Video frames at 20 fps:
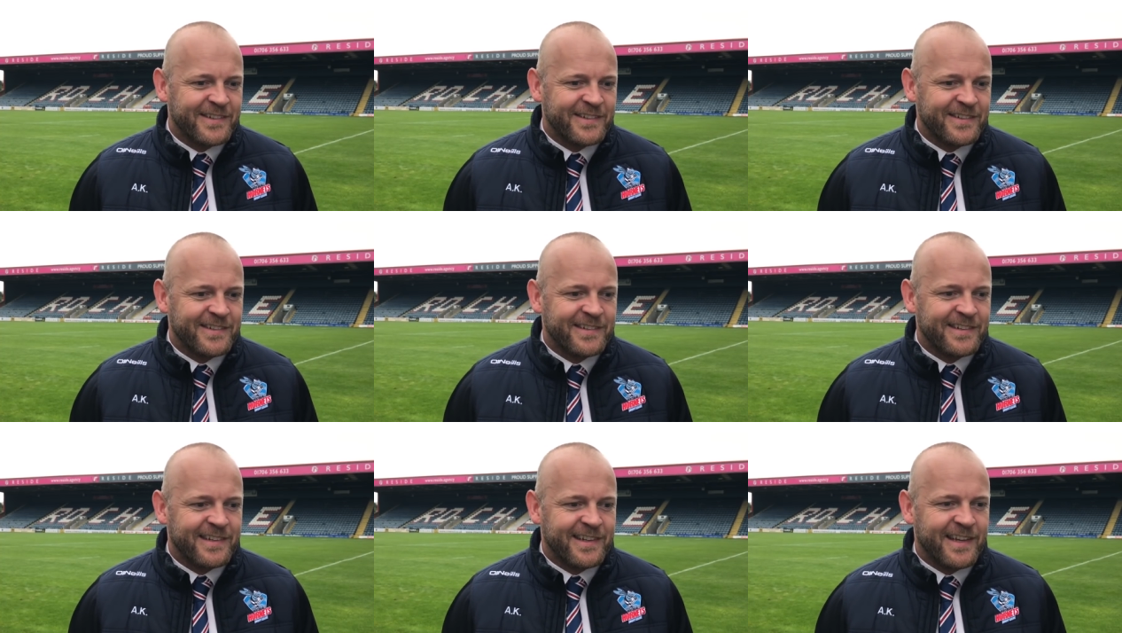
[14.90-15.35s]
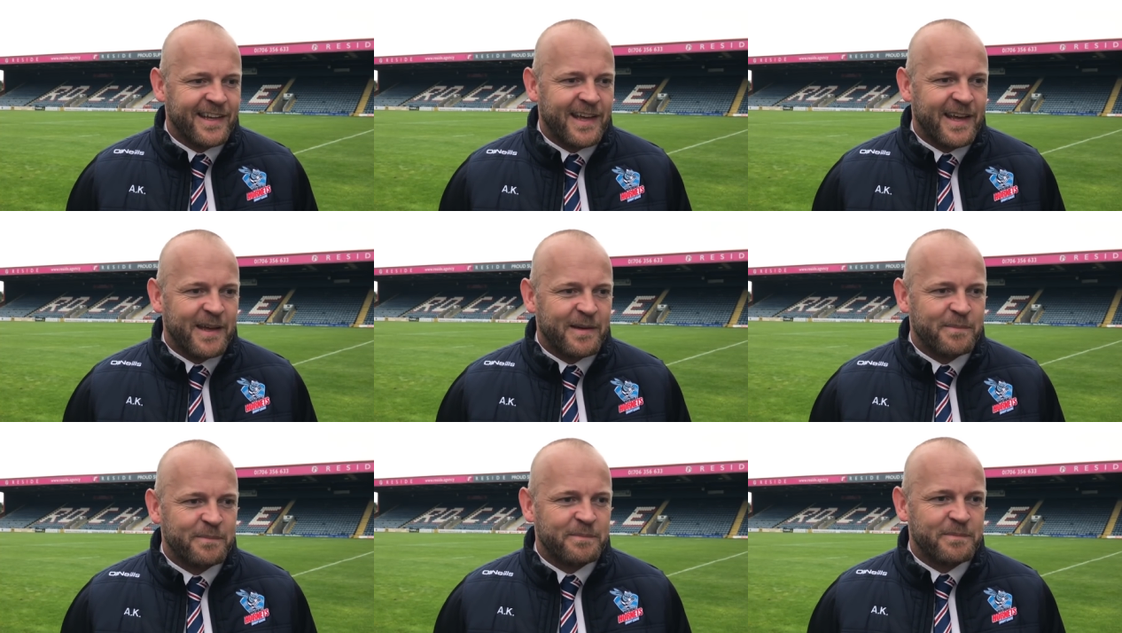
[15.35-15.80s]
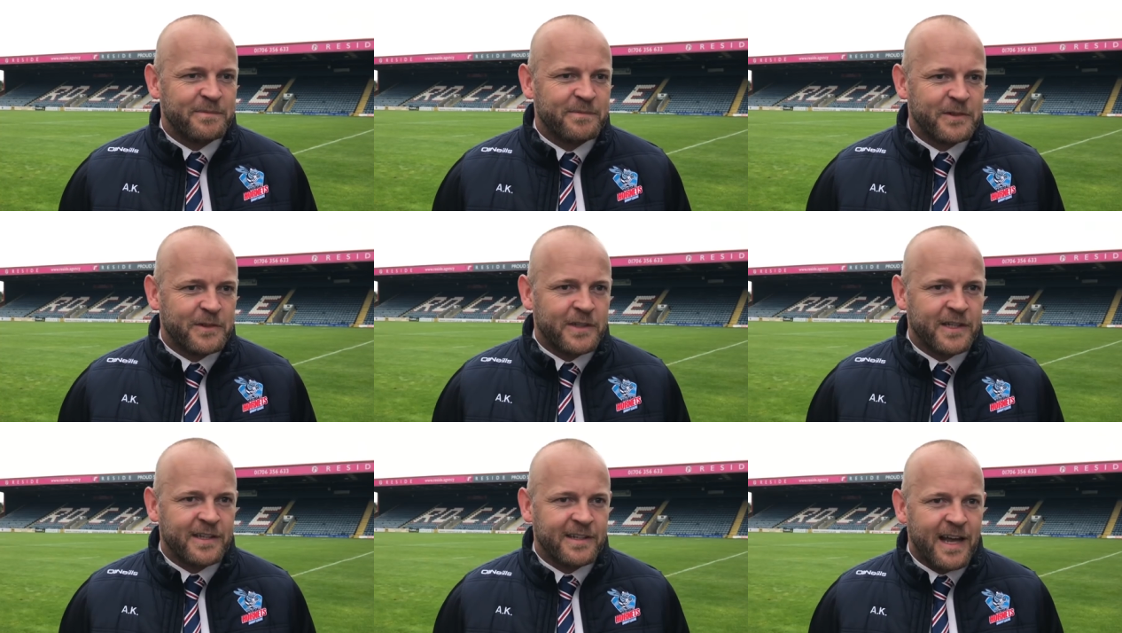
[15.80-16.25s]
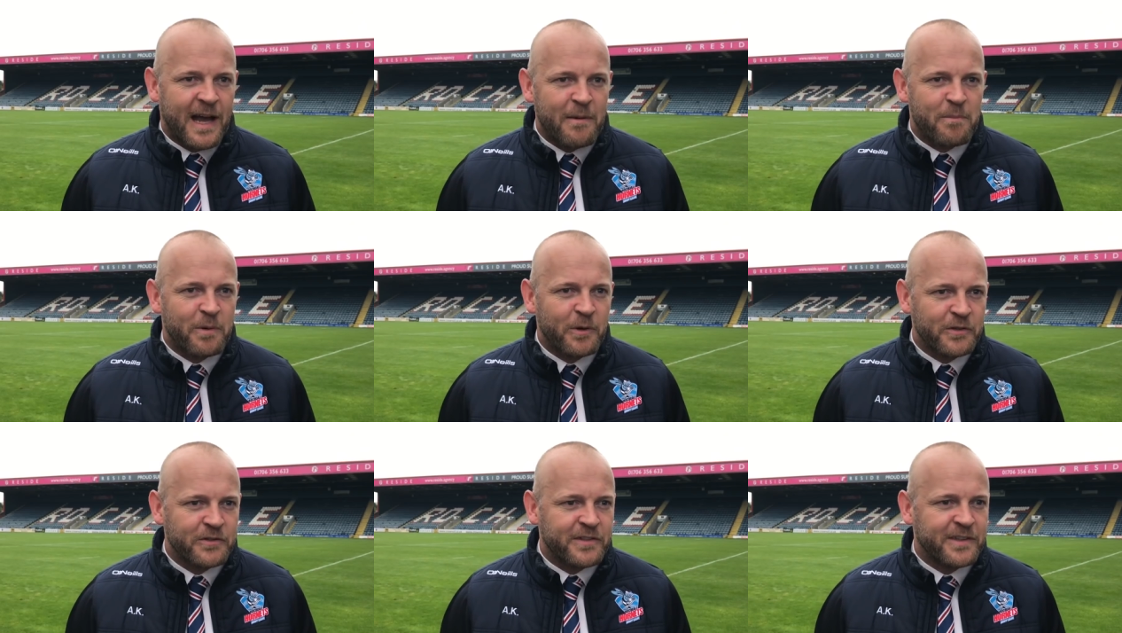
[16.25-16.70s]
and um, looking how
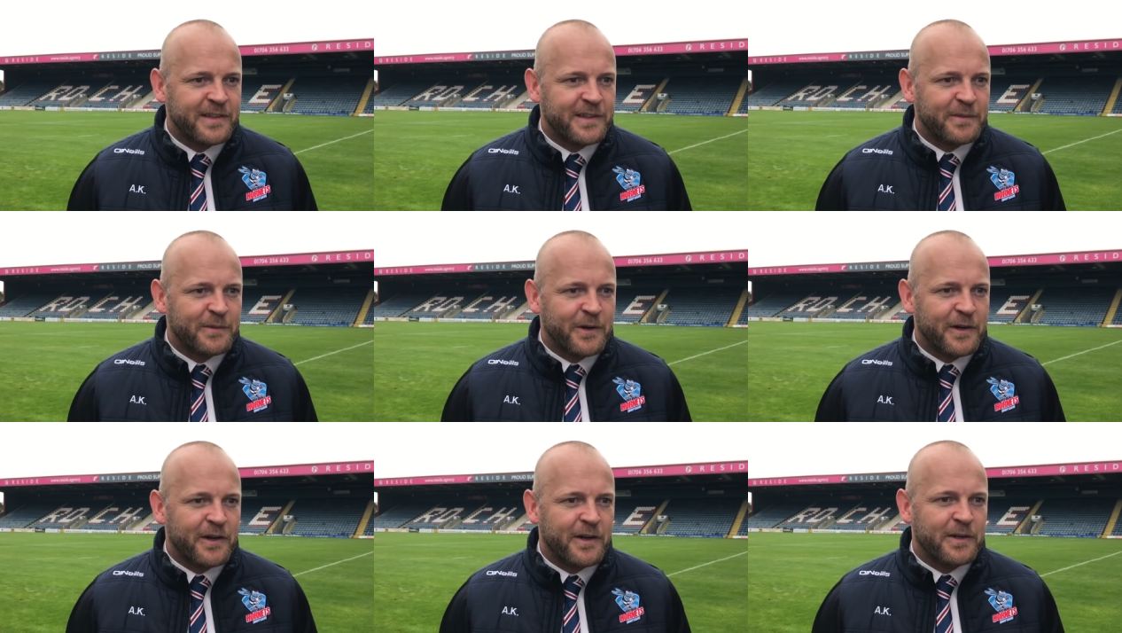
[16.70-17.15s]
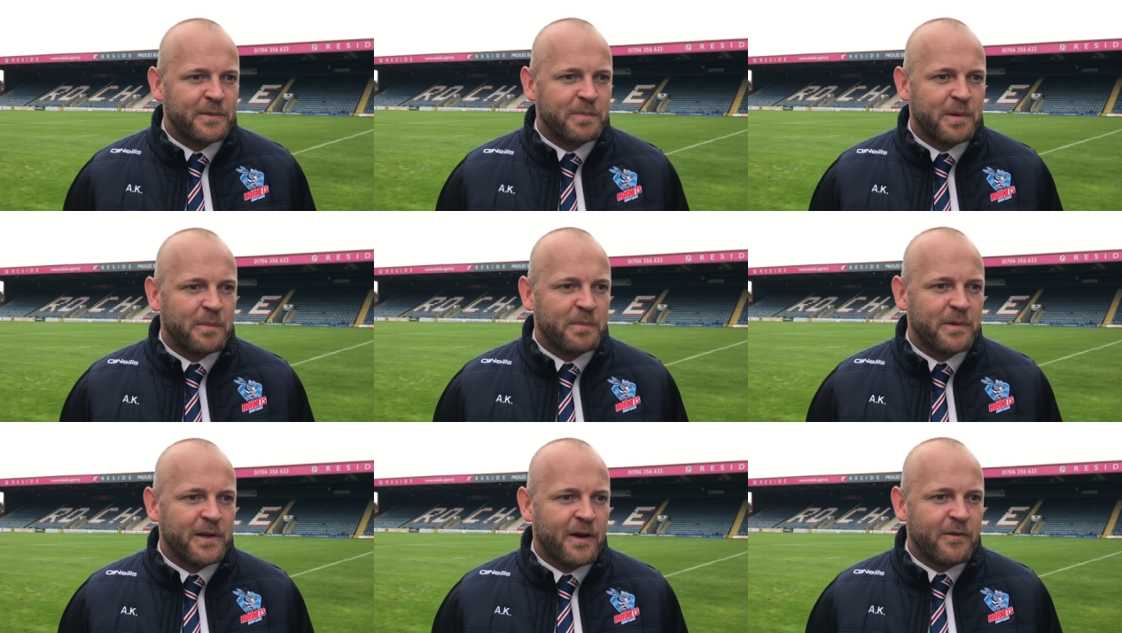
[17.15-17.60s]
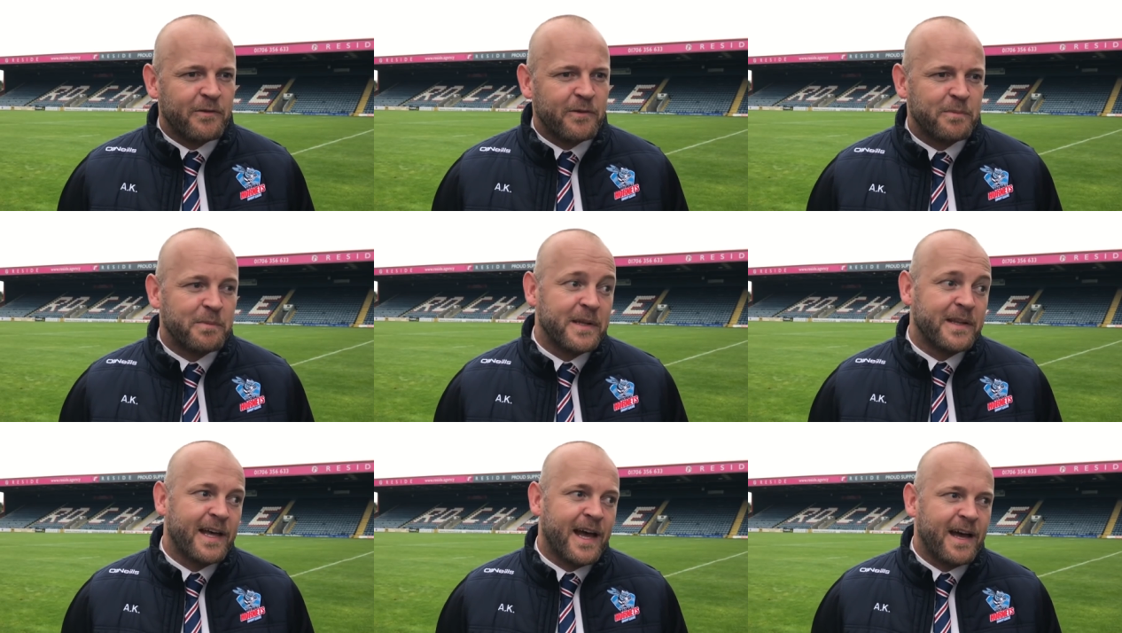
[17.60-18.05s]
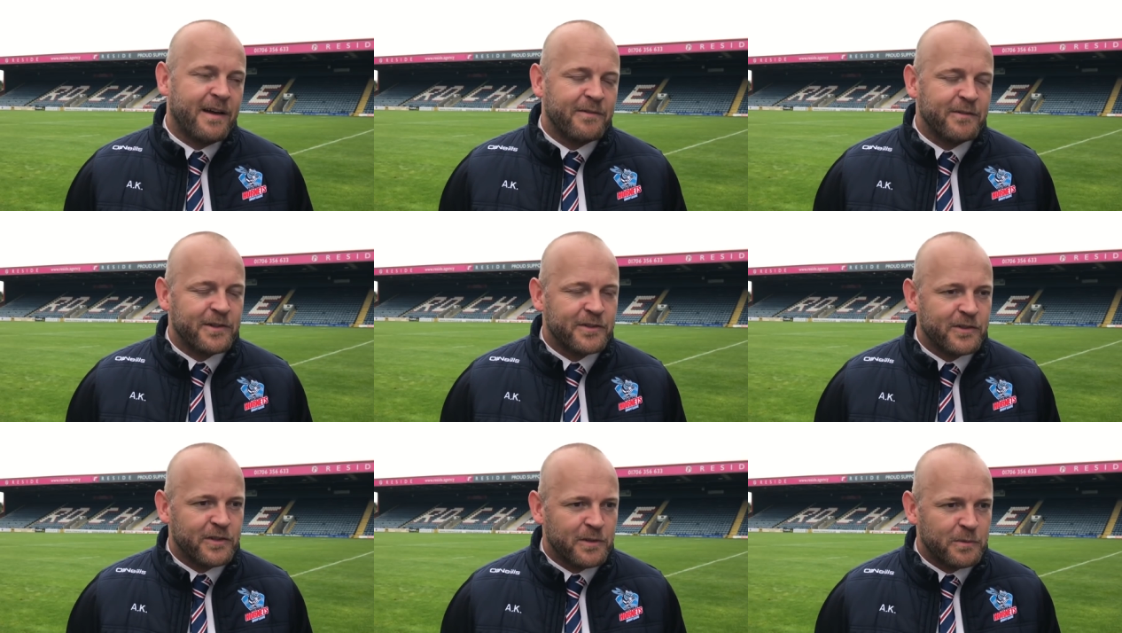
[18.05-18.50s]
busted they were, he probably offered me that
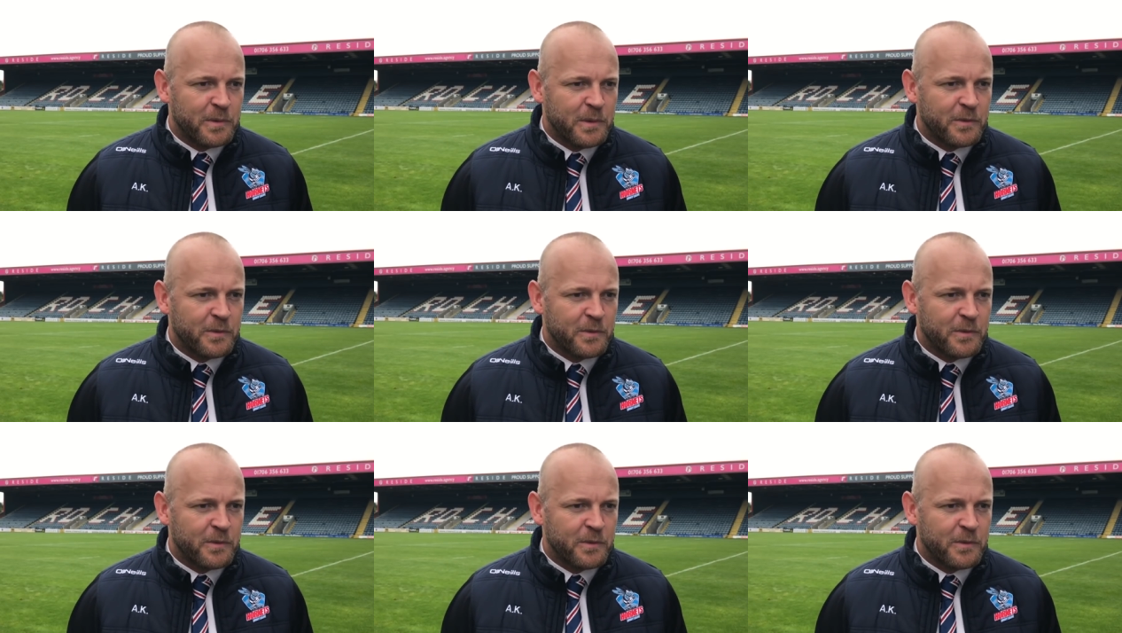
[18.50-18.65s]
result.